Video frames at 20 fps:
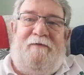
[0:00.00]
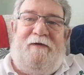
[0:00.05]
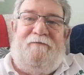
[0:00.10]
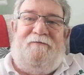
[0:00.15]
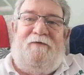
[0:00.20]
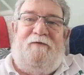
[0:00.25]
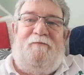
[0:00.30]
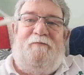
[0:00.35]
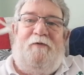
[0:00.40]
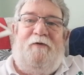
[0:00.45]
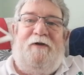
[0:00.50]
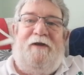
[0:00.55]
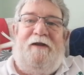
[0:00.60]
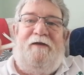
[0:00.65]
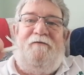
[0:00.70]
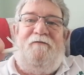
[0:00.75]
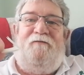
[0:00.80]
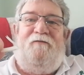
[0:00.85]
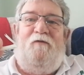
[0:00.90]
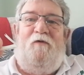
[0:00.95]
If you put
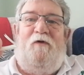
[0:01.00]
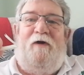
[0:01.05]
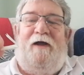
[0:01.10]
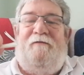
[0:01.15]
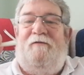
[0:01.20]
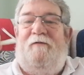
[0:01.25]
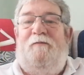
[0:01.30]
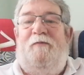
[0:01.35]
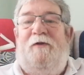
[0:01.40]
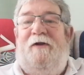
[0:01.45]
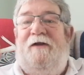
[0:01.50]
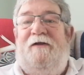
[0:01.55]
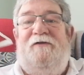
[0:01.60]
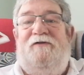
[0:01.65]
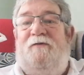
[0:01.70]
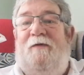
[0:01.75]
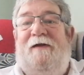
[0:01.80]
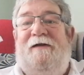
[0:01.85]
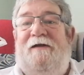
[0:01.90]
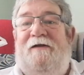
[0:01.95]
in
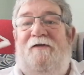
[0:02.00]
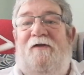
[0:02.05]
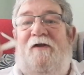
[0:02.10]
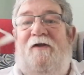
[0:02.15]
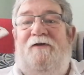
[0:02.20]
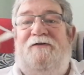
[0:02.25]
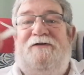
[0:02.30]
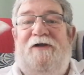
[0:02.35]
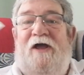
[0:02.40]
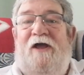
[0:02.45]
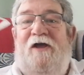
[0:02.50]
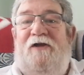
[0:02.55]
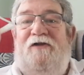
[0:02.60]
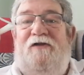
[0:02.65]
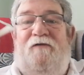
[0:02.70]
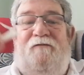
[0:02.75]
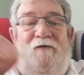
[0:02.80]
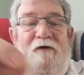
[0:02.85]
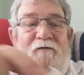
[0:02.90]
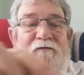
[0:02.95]
$20,
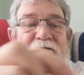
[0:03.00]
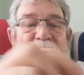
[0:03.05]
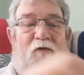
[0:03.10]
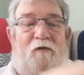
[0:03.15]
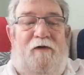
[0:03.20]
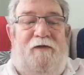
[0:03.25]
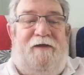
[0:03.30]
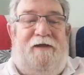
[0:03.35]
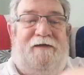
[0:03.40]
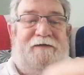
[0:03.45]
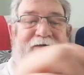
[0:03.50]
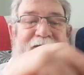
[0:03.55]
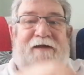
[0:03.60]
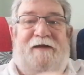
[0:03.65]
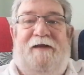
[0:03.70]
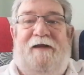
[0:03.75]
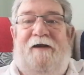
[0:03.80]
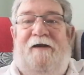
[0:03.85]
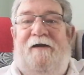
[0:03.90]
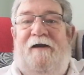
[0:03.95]
you've got 4 of these in
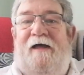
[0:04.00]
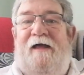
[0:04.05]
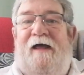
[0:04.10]
here.